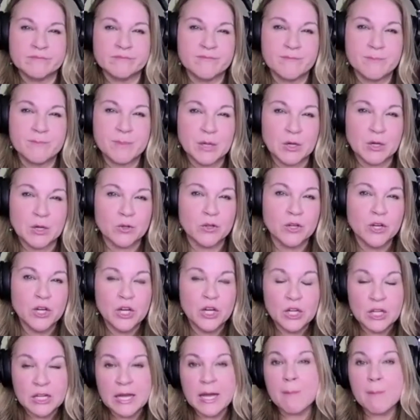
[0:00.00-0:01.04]
build
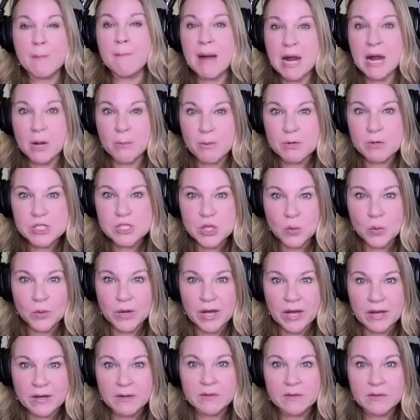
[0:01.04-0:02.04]
like a buyer persona,